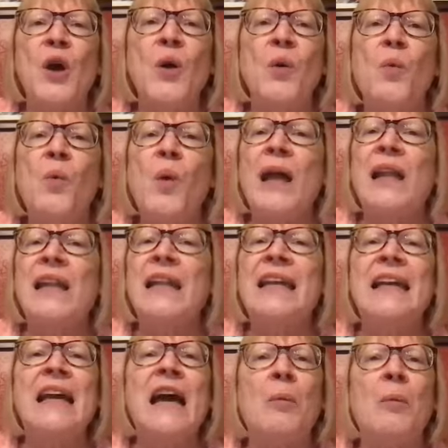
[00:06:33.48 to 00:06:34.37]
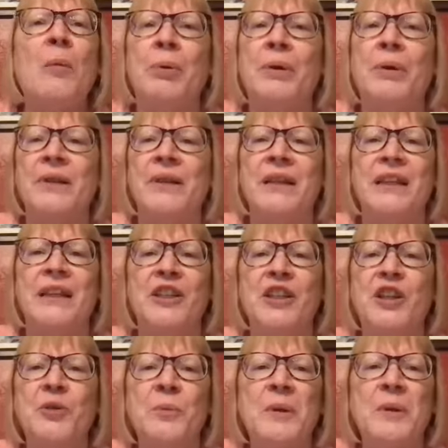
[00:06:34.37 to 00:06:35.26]
welling up in
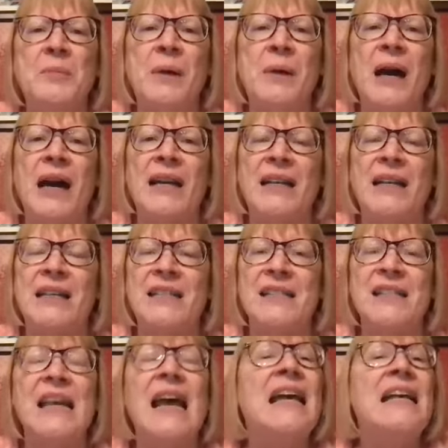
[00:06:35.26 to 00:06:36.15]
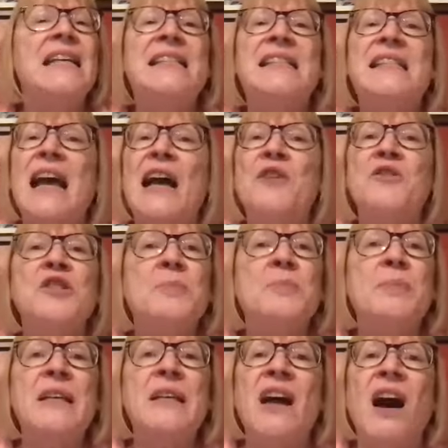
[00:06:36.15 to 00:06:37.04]
human bodies, sounds
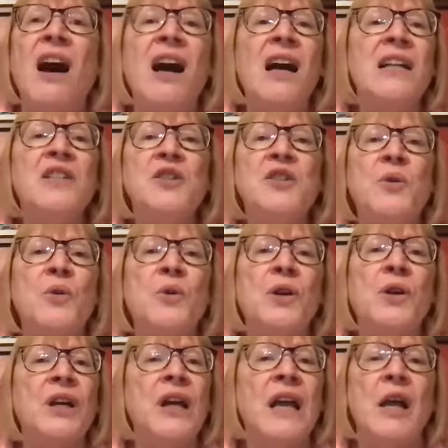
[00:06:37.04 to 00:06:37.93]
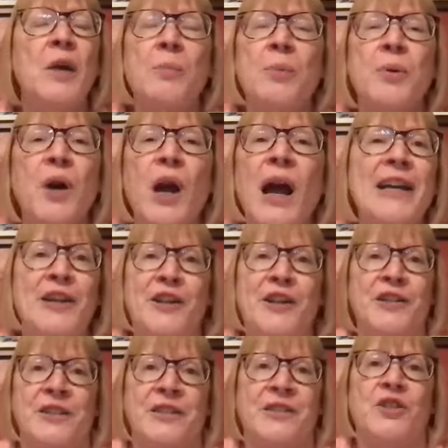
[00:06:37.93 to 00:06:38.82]
beyond or
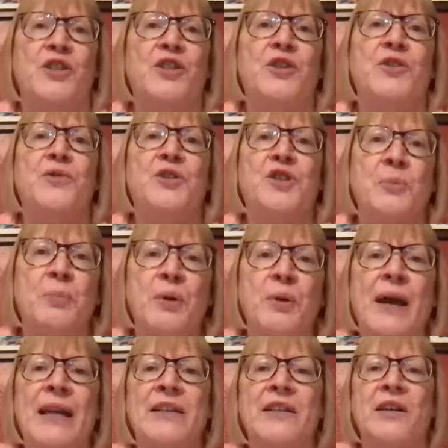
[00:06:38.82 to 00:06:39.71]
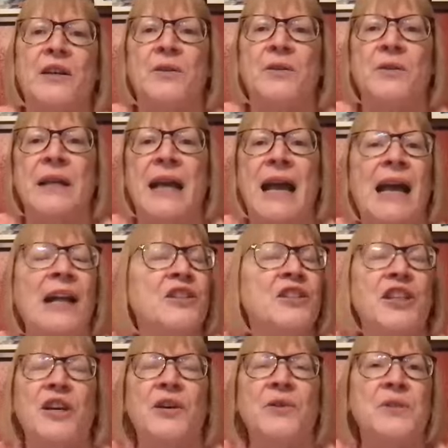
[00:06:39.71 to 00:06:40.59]
prior to soprano,
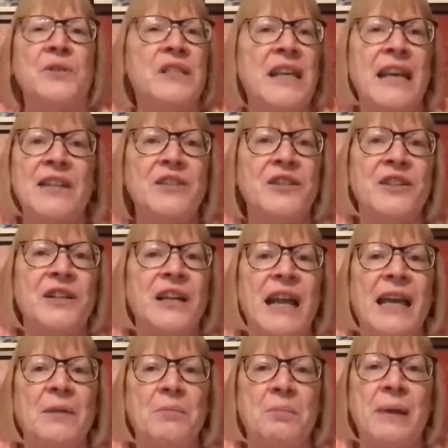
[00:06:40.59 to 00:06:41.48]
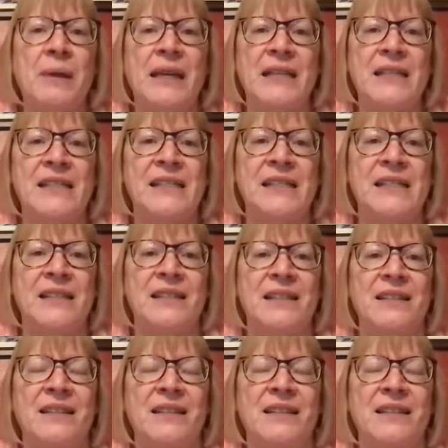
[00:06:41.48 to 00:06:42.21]
alto, tenor, and bass,